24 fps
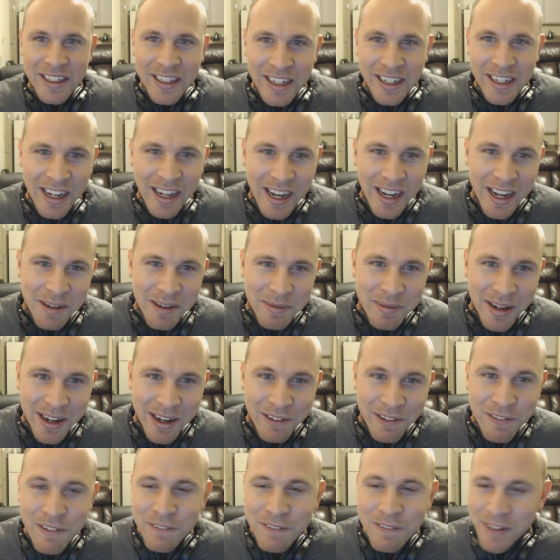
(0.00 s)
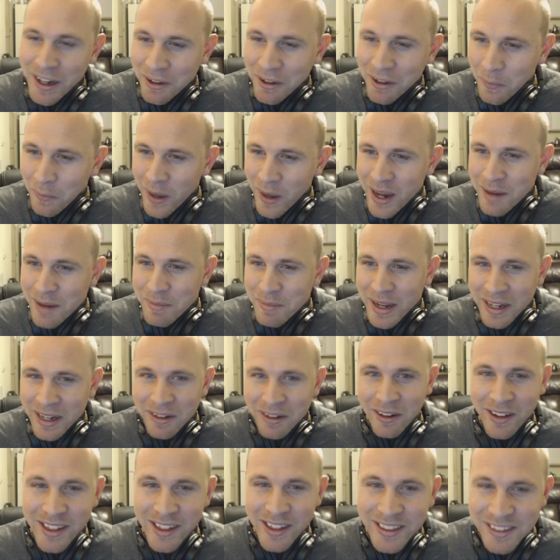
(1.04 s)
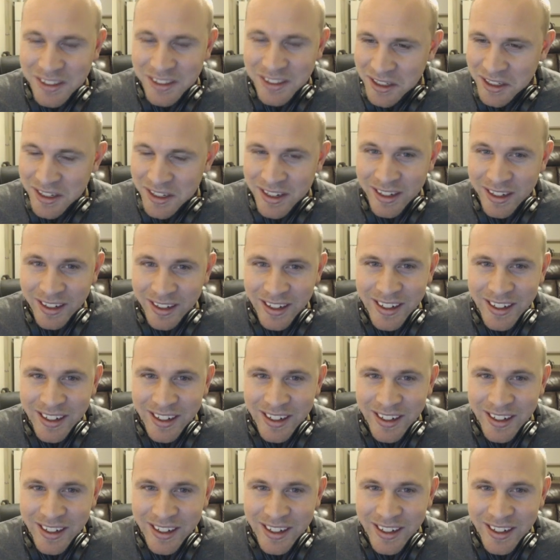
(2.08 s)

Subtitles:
But if you found a way to make guardians good,